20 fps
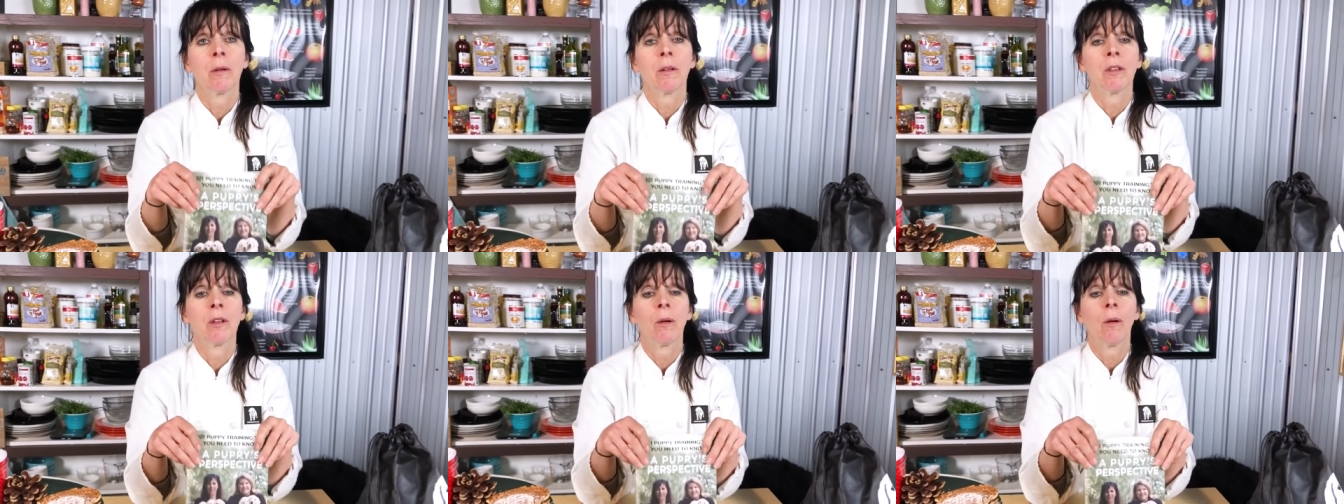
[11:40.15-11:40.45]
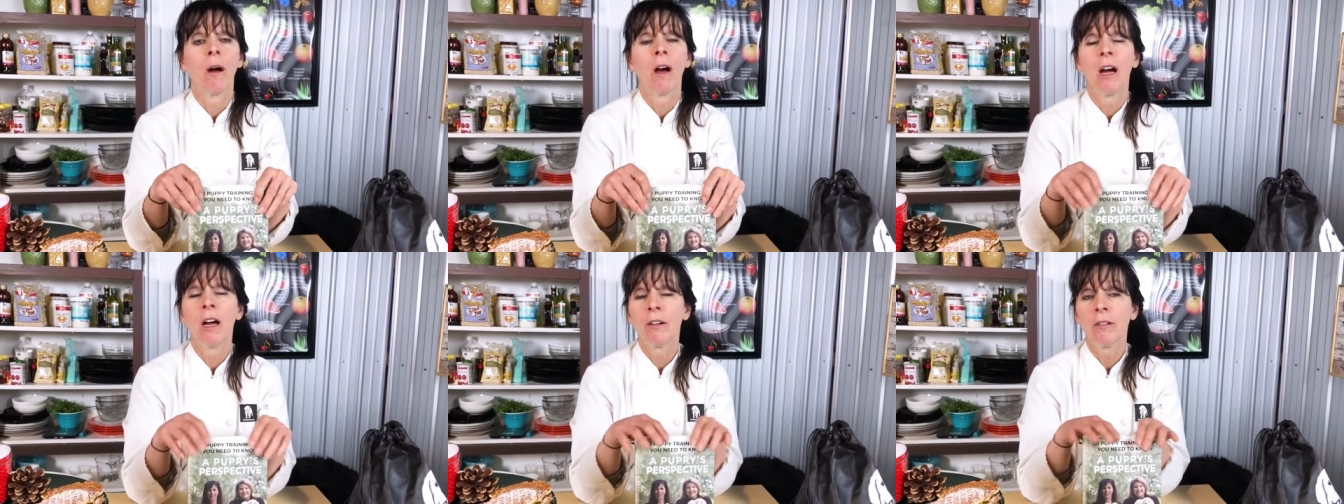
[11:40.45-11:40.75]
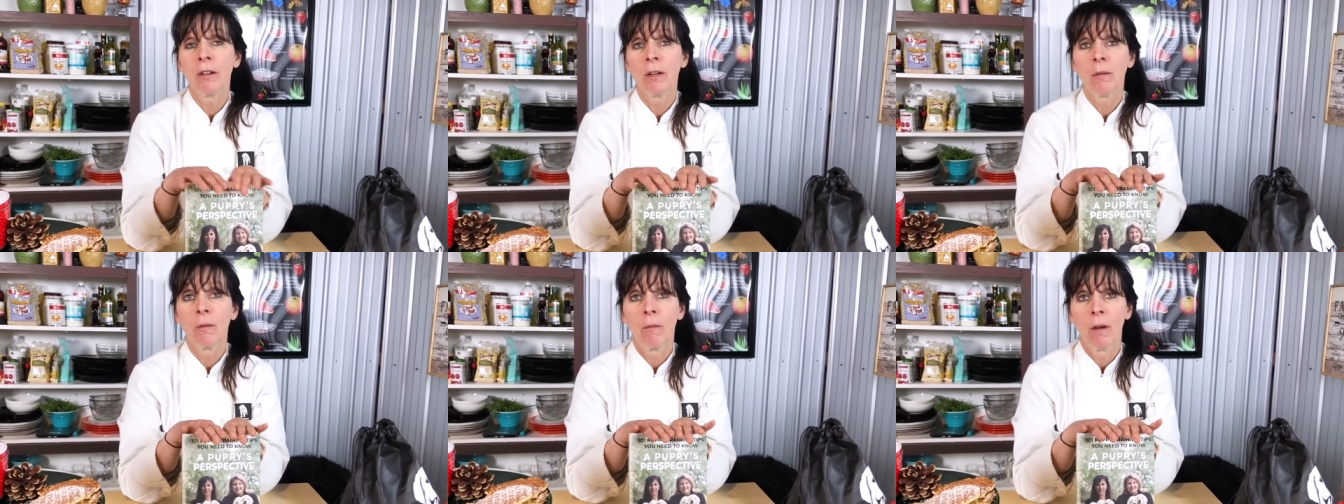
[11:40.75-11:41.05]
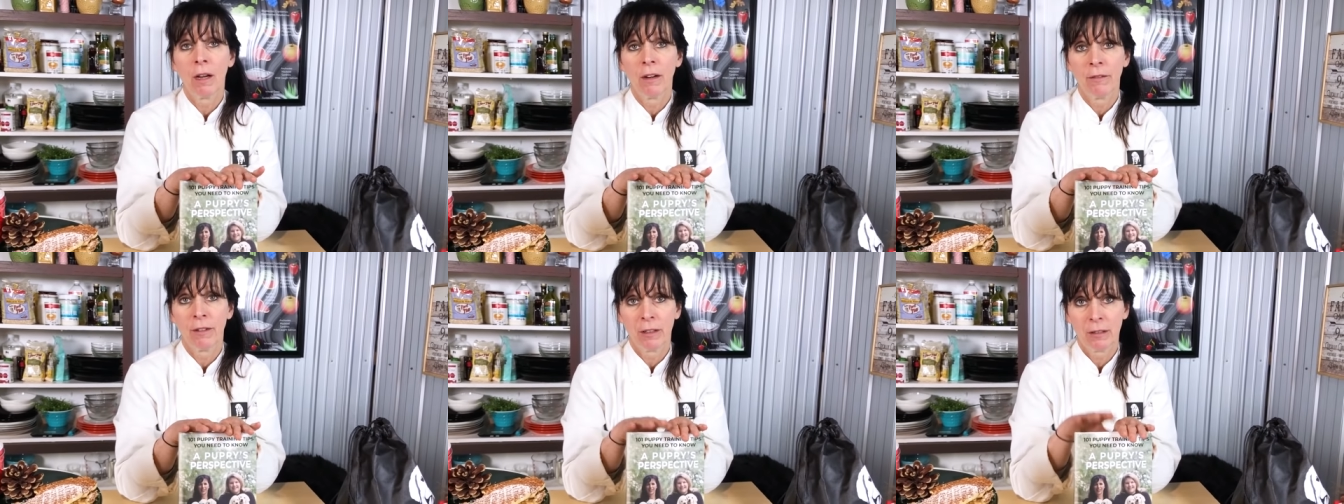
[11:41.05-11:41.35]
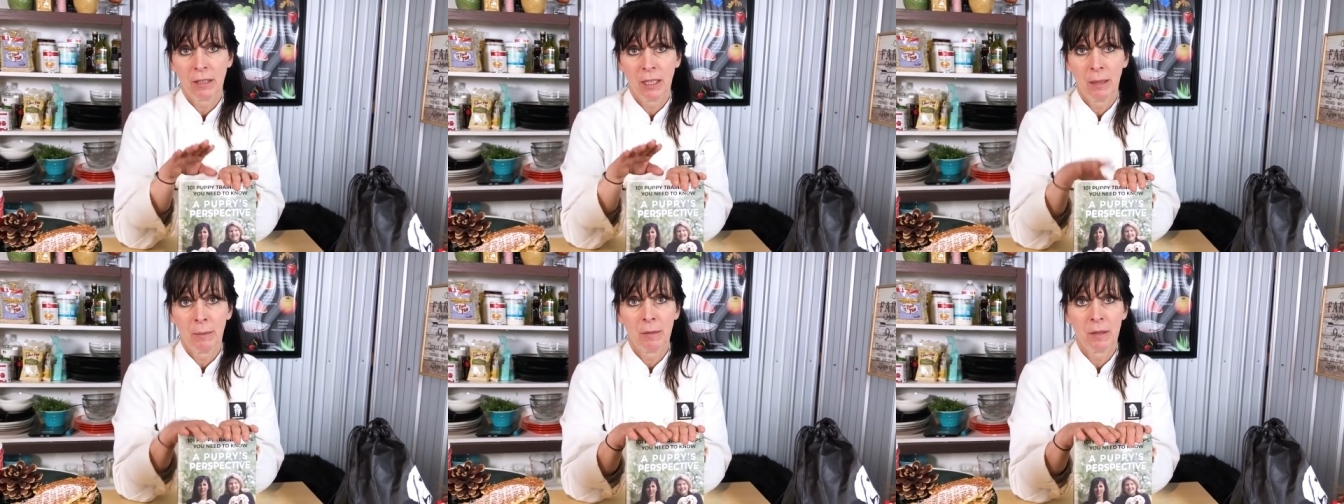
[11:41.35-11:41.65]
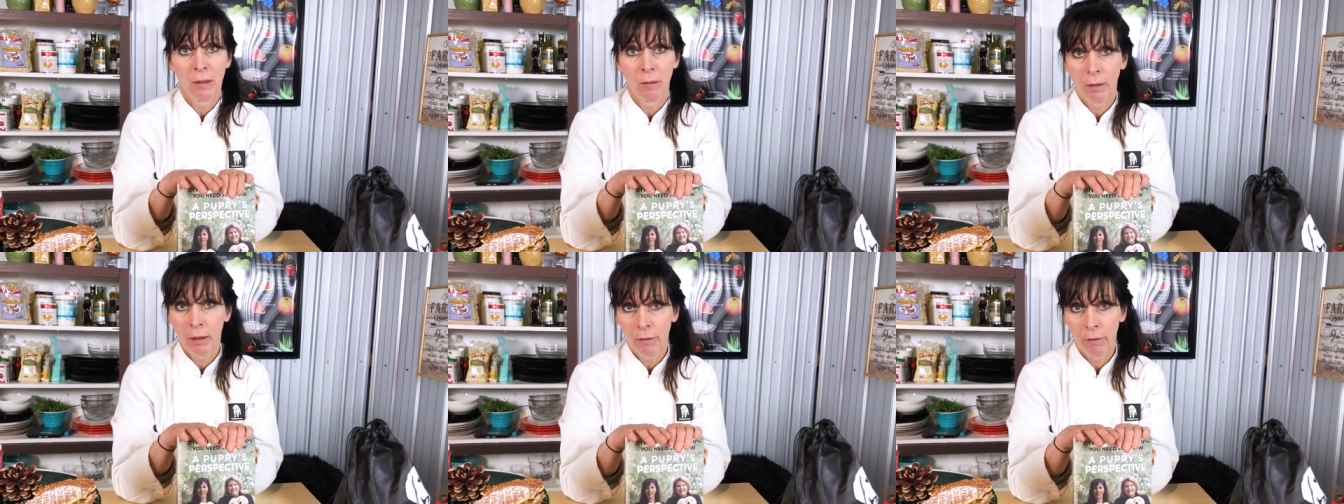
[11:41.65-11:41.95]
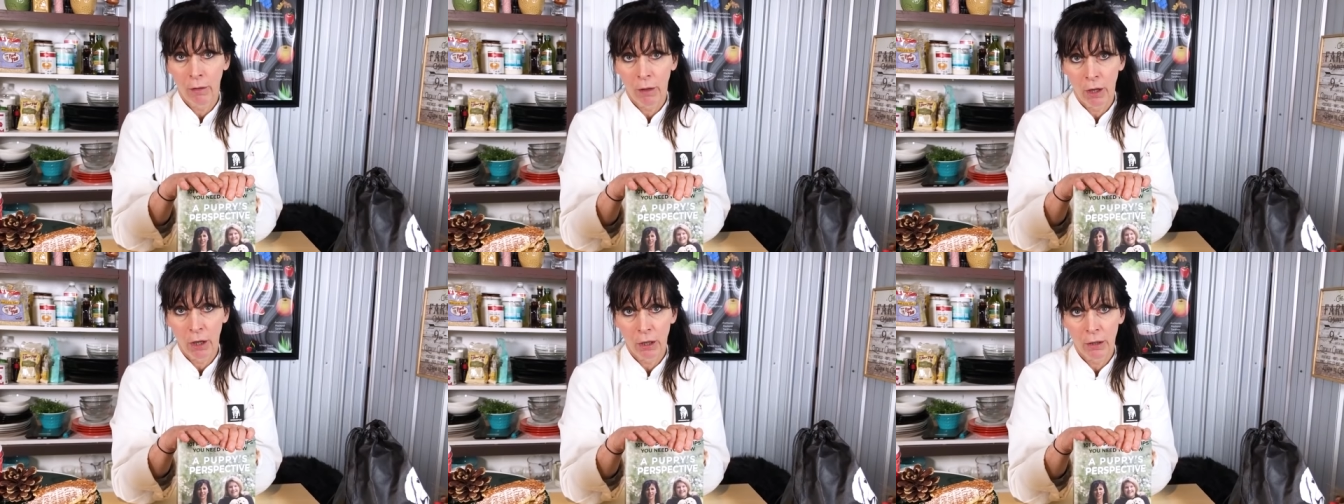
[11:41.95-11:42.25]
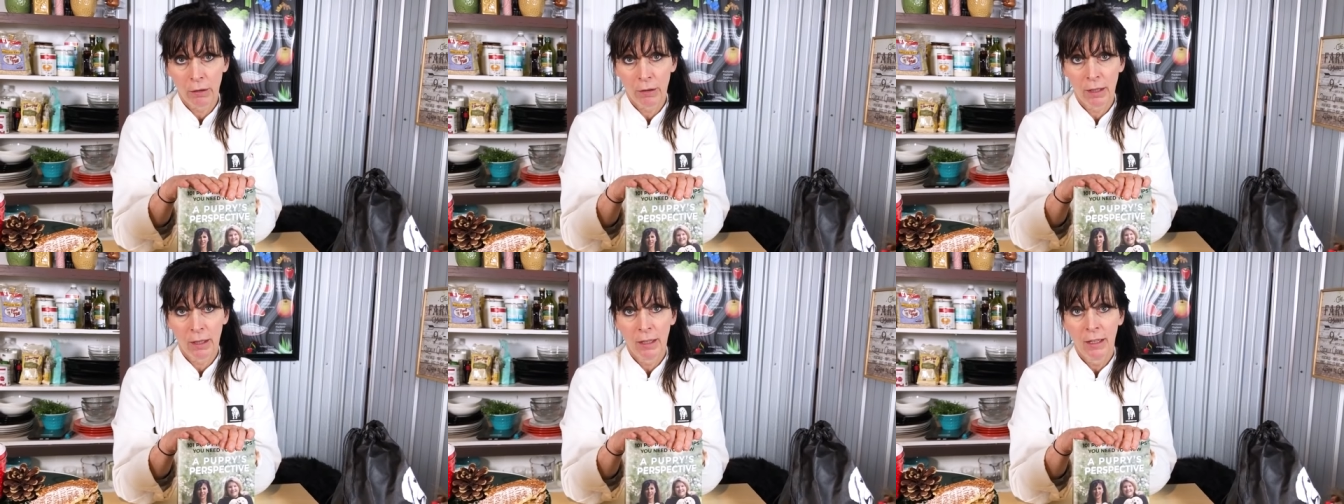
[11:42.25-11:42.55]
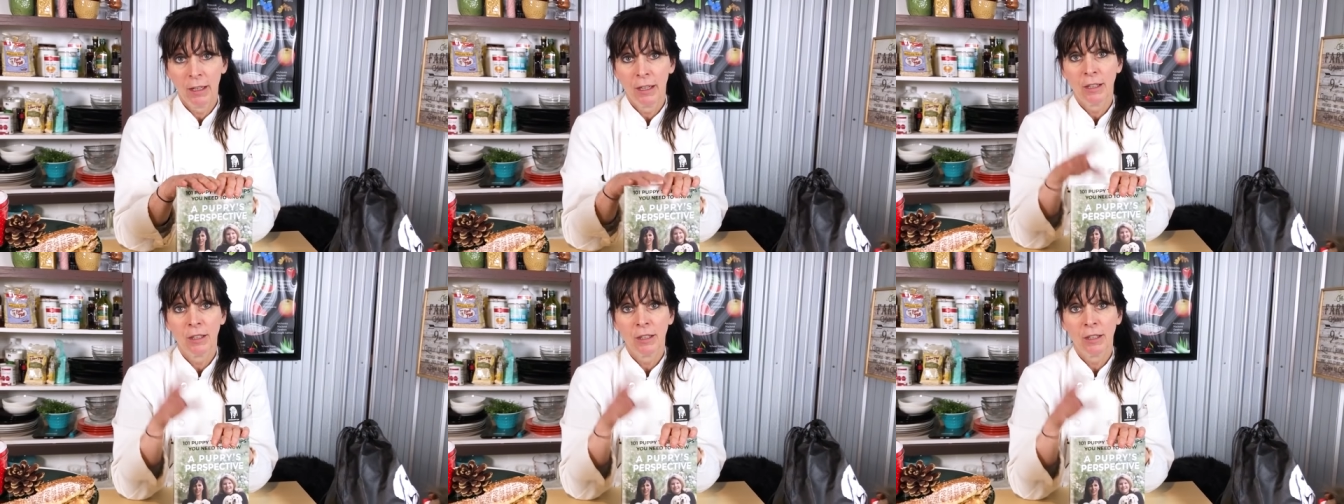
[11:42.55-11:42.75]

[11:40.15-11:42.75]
with you 101 of our tips that we've learned